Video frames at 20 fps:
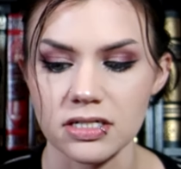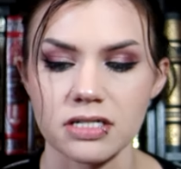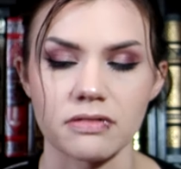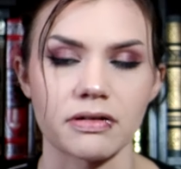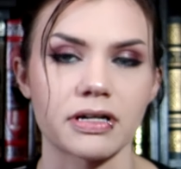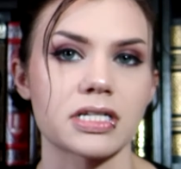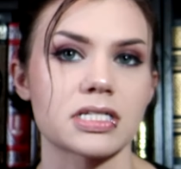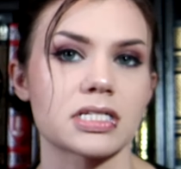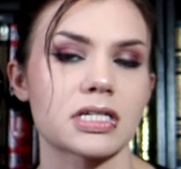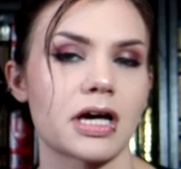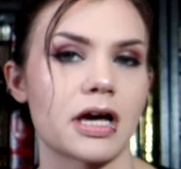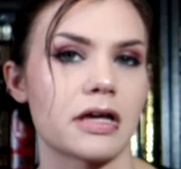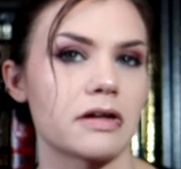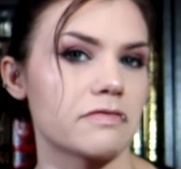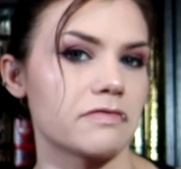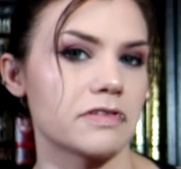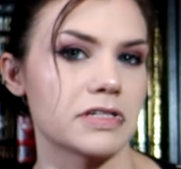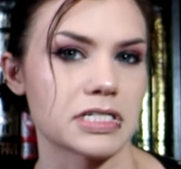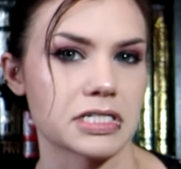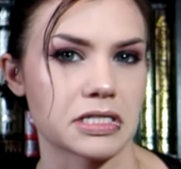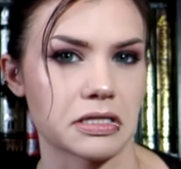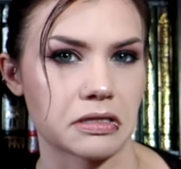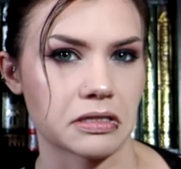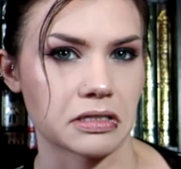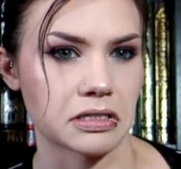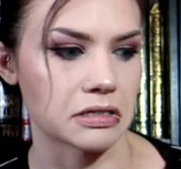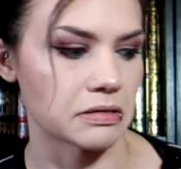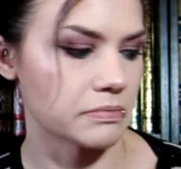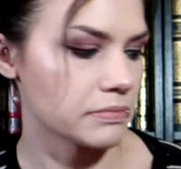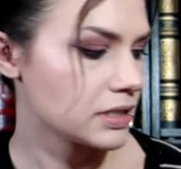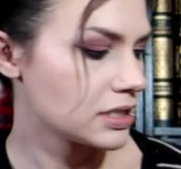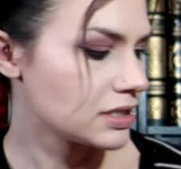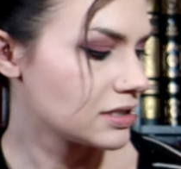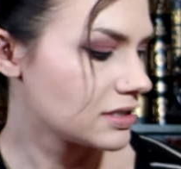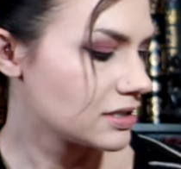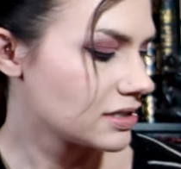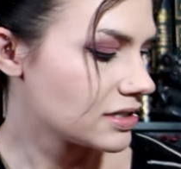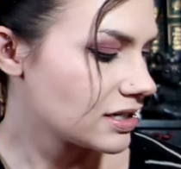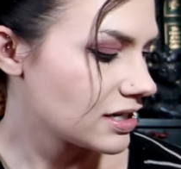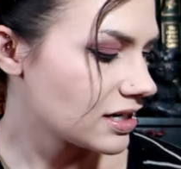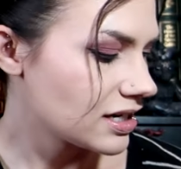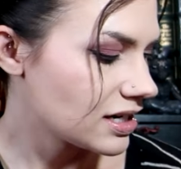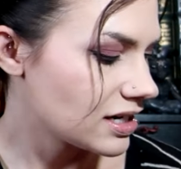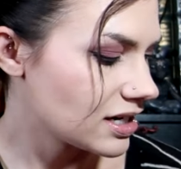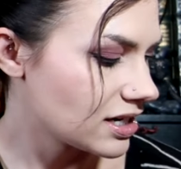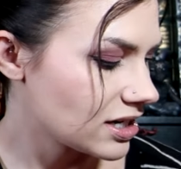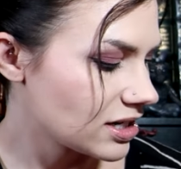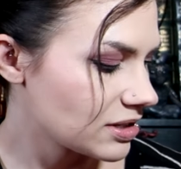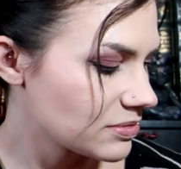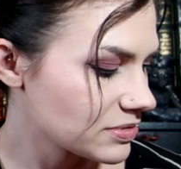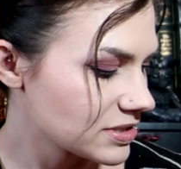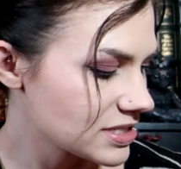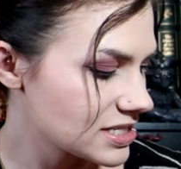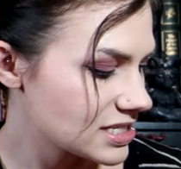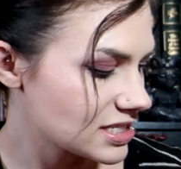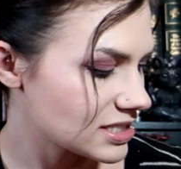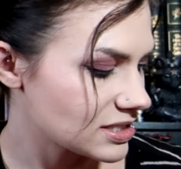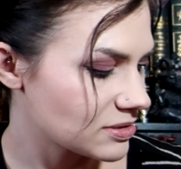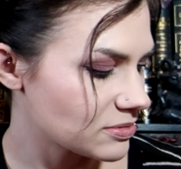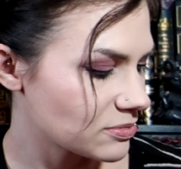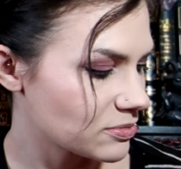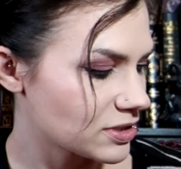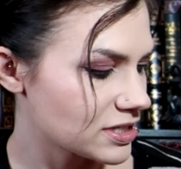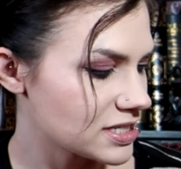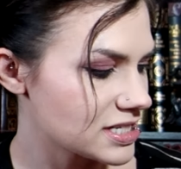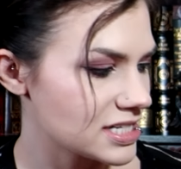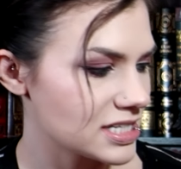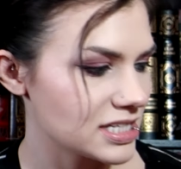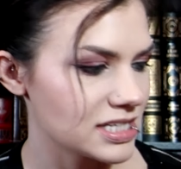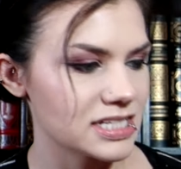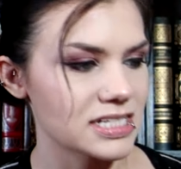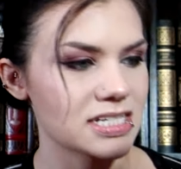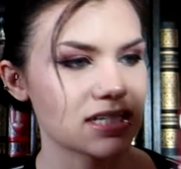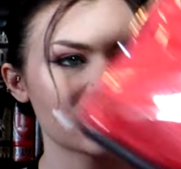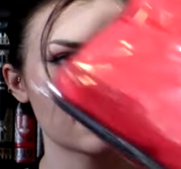so I guess it kind of fits the theme. Let's see, what is this?